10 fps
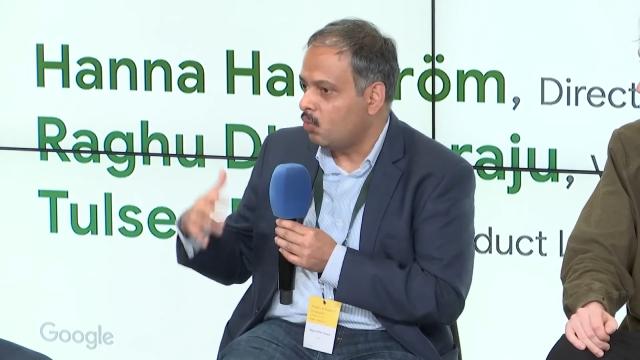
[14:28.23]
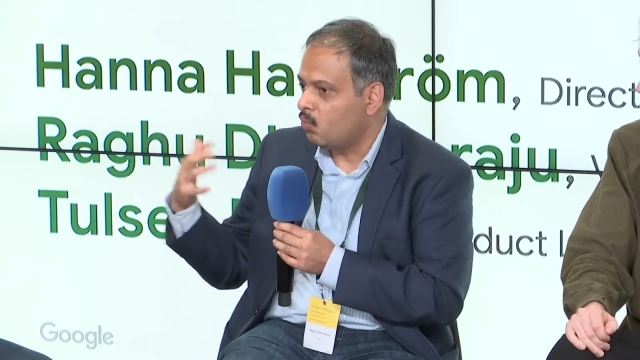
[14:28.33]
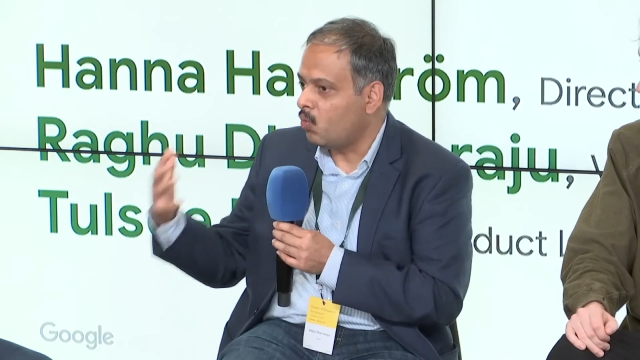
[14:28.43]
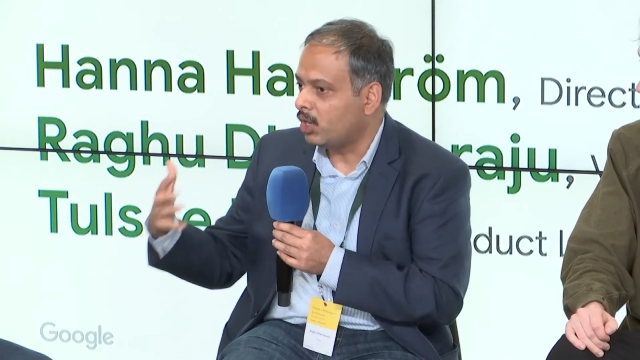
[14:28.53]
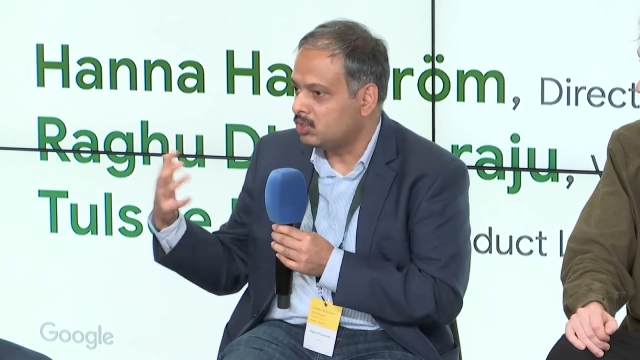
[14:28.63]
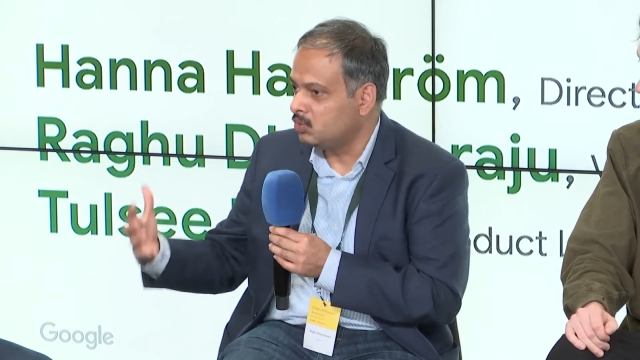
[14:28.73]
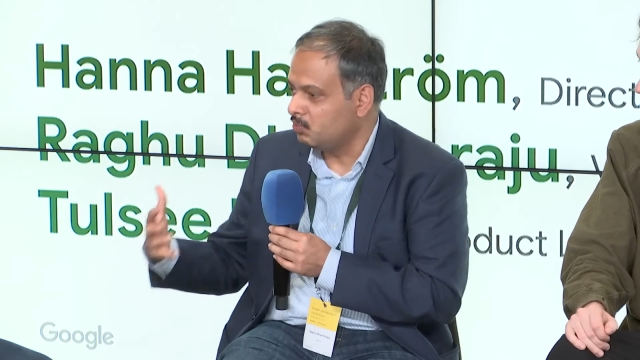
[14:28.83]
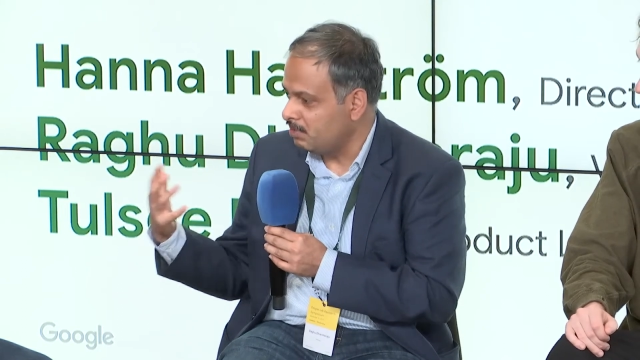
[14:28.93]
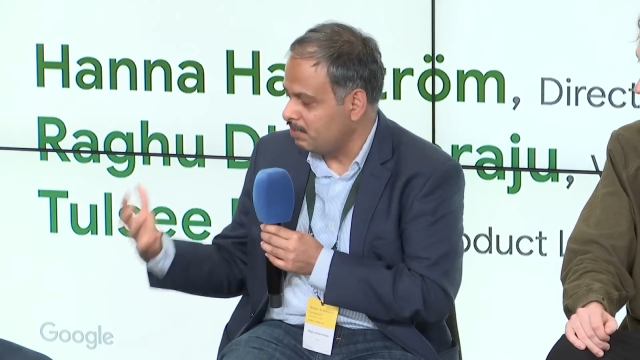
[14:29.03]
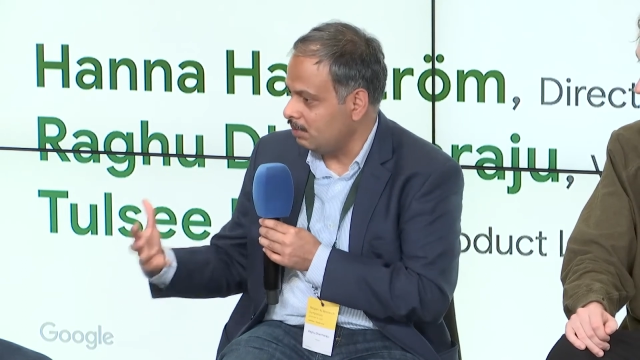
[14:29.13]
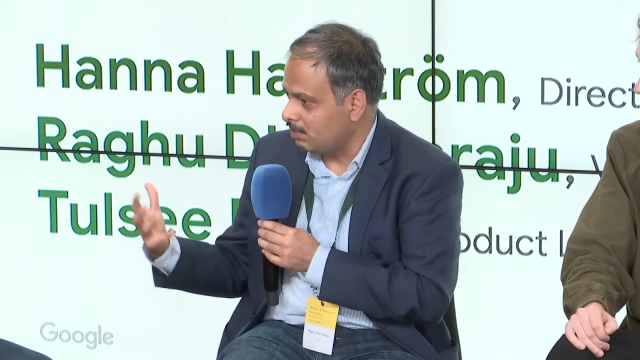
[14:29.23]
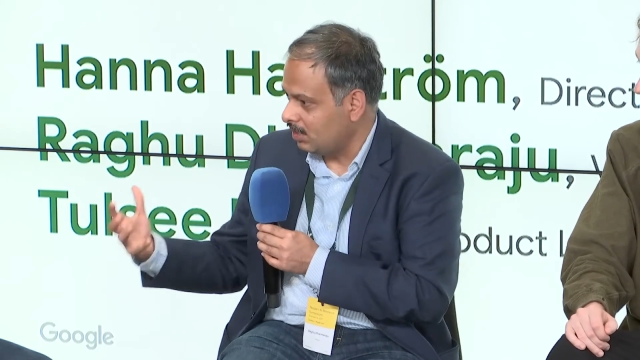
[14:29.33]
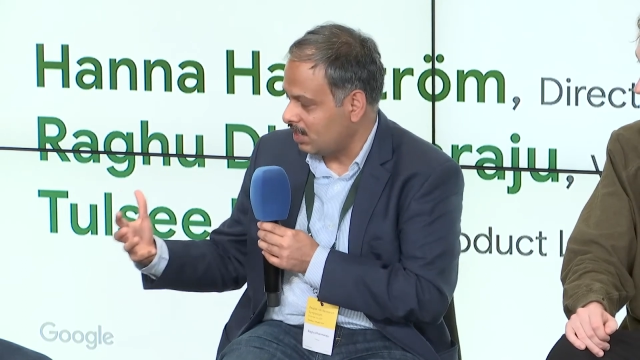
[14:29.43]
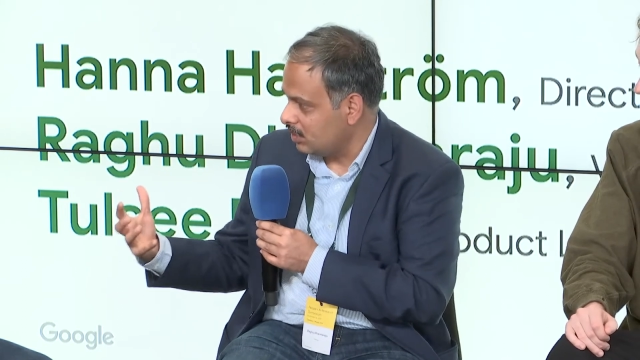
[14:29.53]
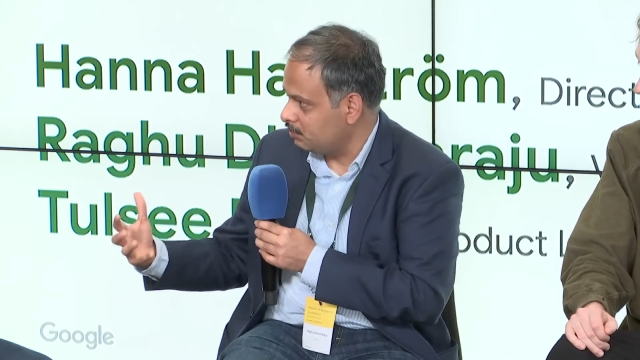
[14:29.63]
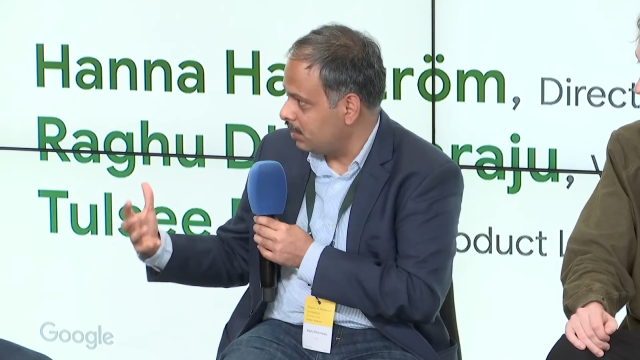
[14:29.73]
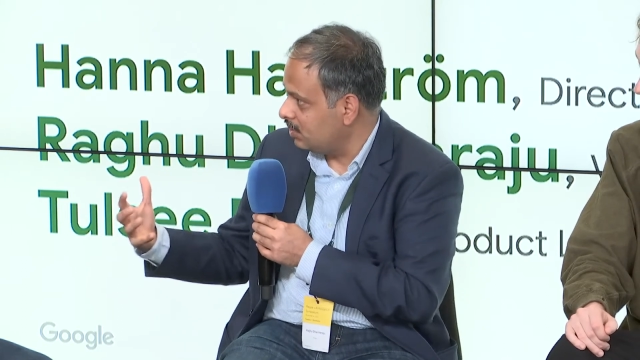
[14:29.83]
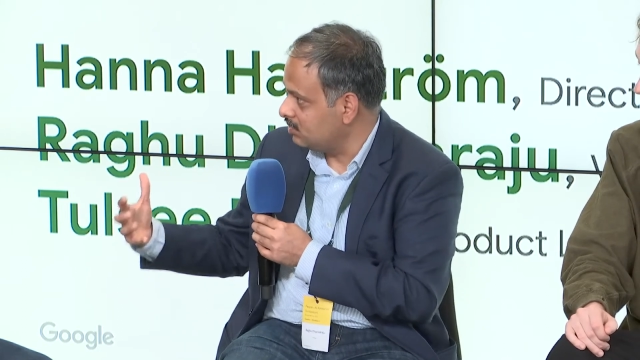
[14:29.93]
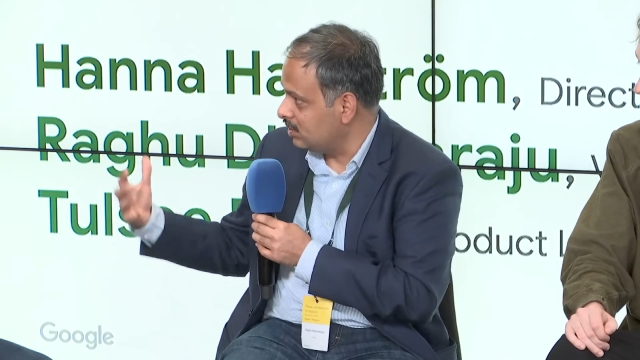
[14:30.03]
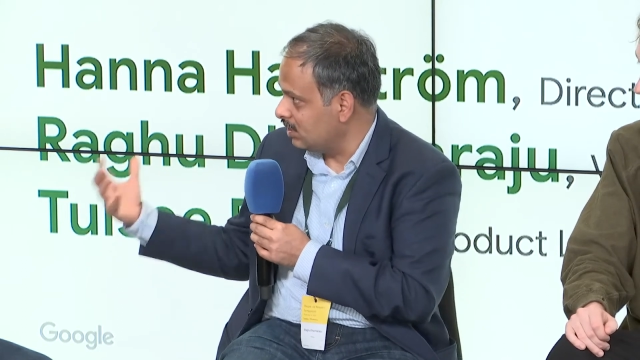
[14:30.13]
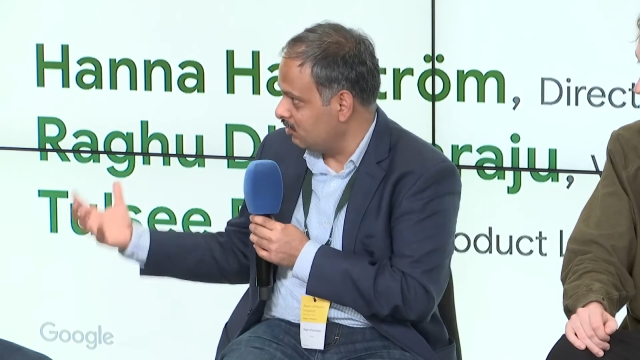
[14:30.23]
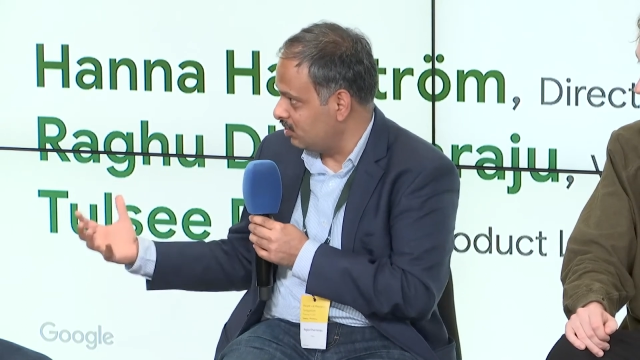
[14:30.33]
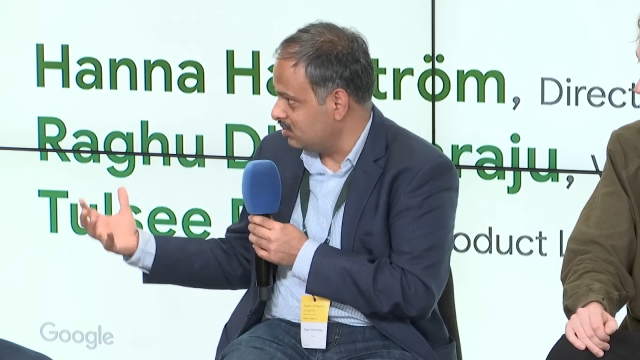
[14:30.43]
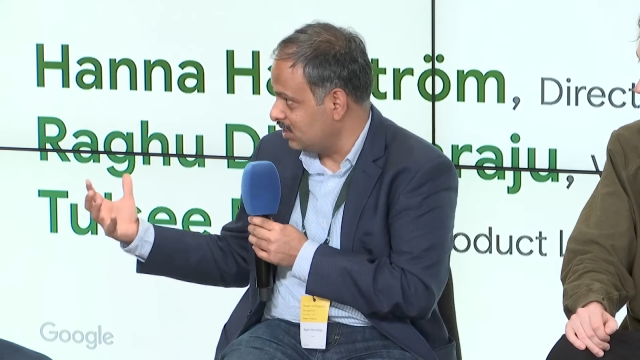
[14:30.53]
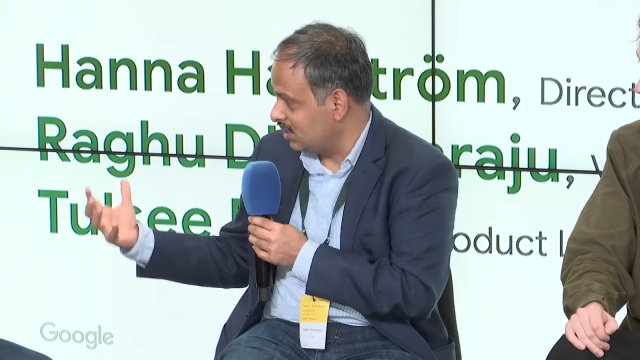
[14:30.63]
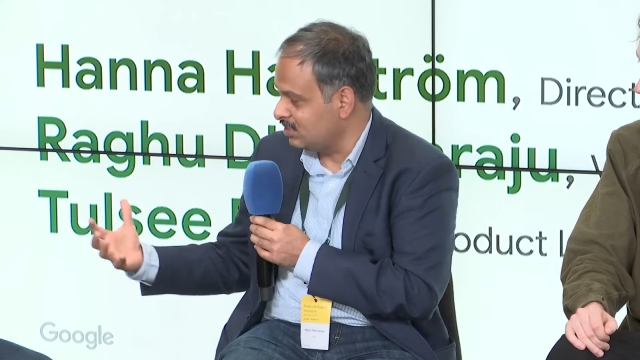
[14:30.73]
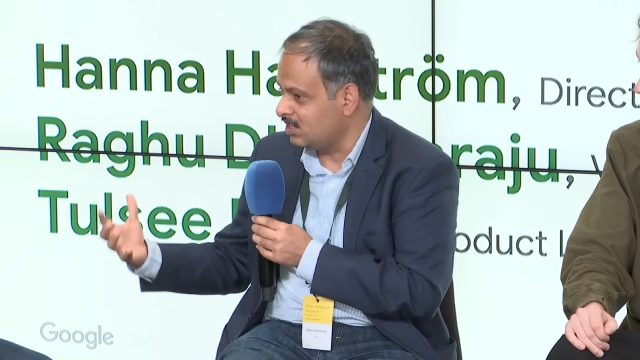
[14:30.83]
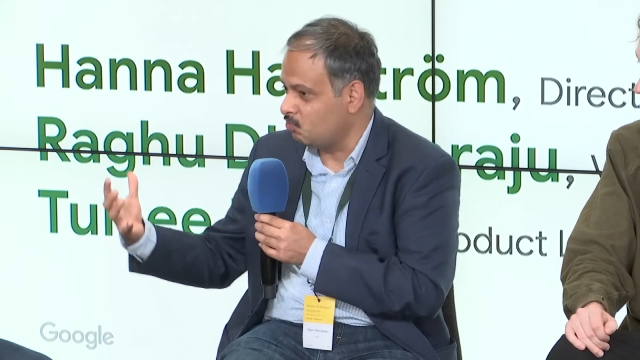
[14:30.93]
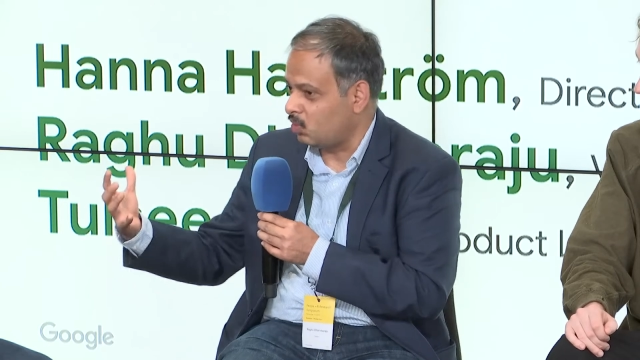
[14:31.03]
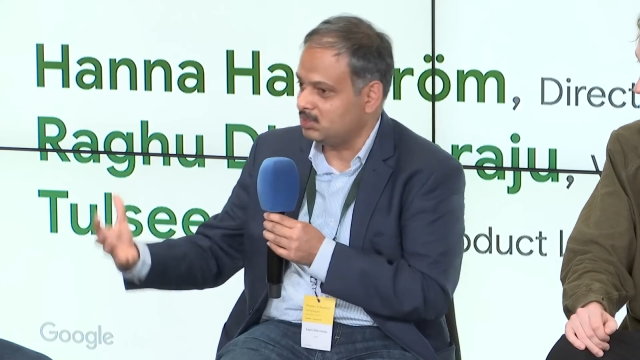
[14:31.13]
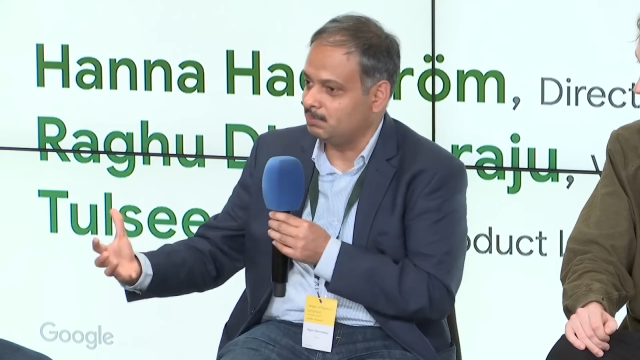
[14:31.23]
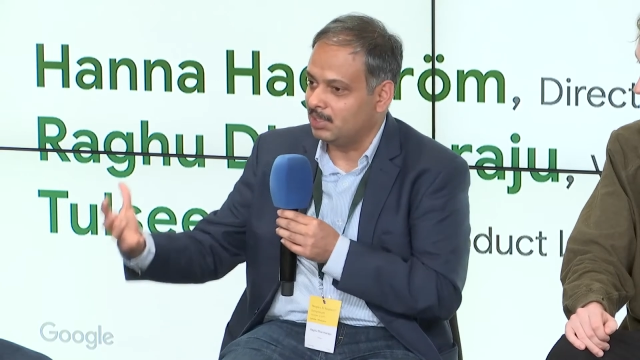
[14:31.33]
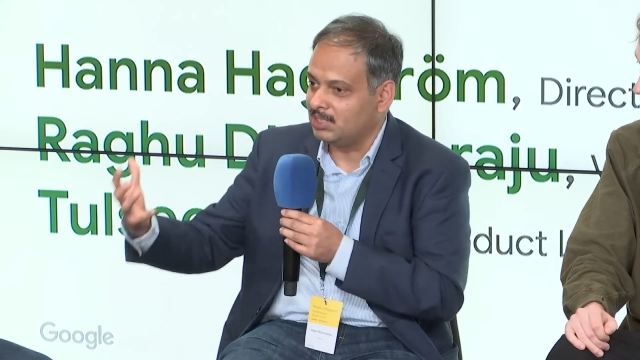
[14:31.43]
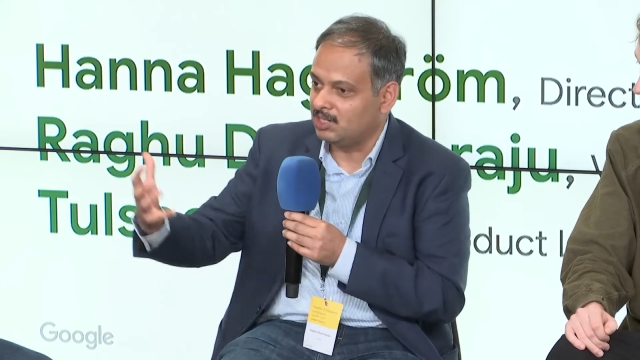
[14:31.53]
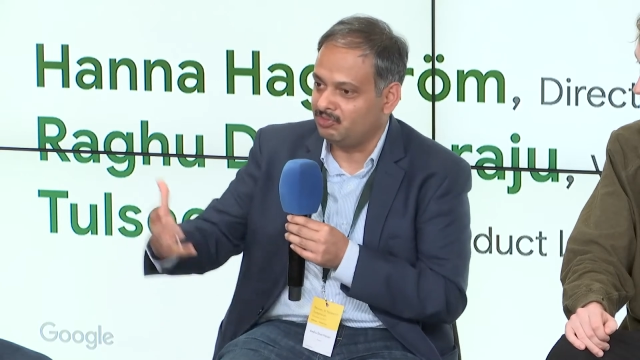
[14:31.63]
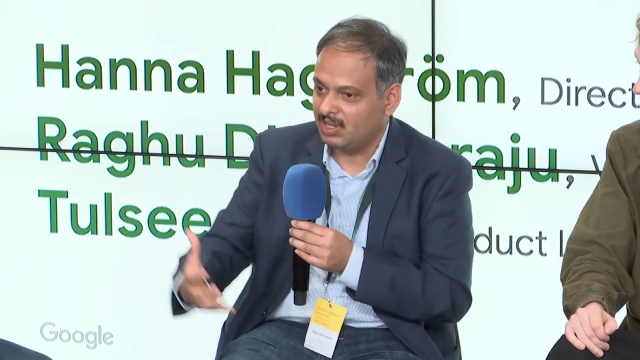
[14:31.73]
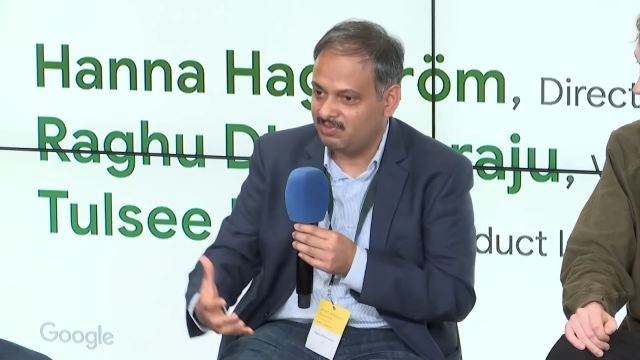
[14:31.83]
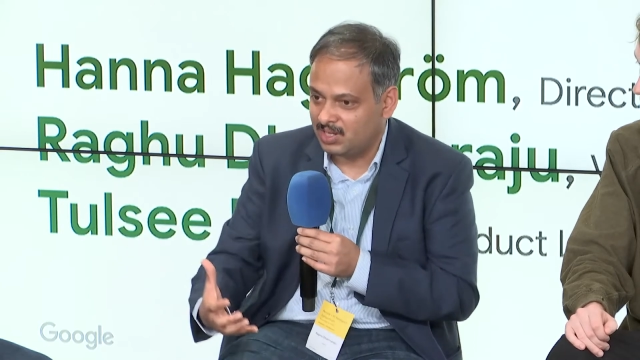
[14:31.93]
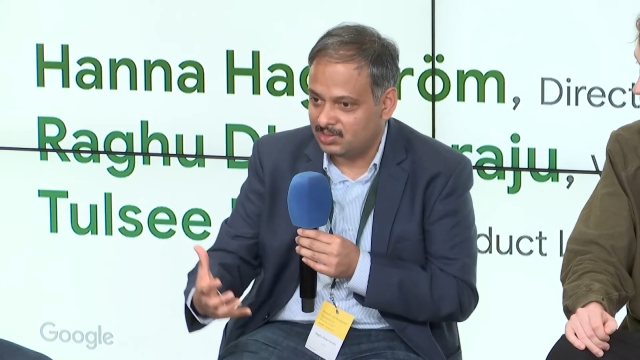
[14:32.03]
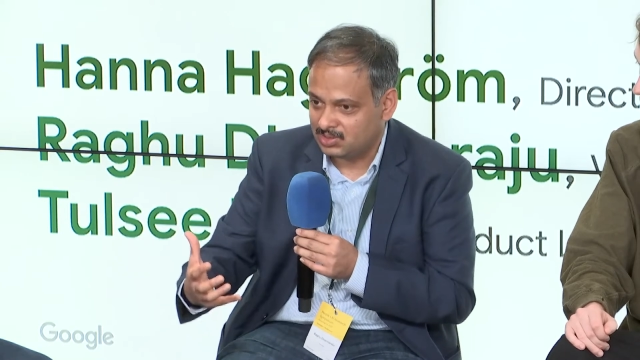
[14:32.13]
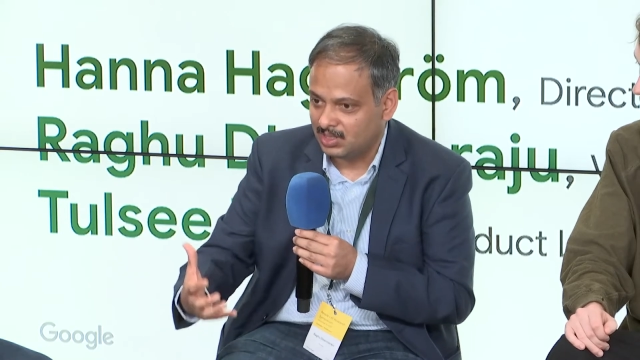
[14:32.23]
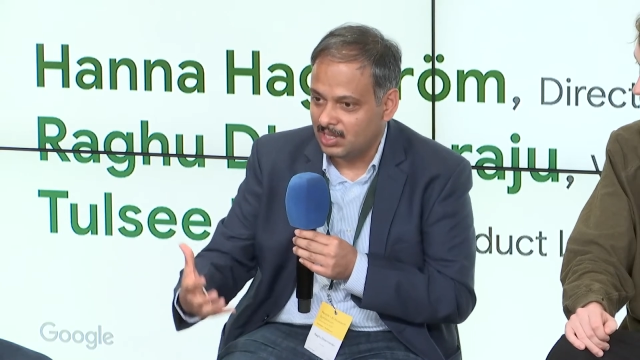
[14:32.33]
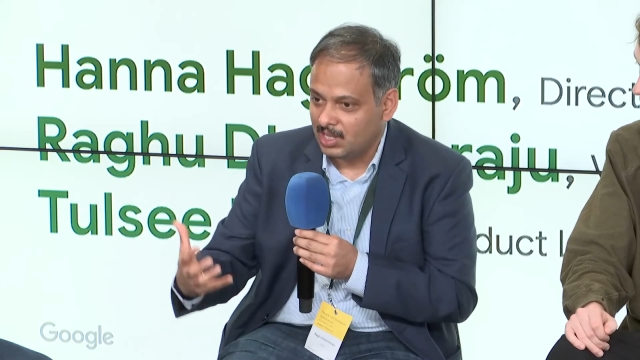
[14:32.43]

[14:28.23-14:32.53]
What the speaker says: what do we mean by transparency in different settings and what's the burden of evidence,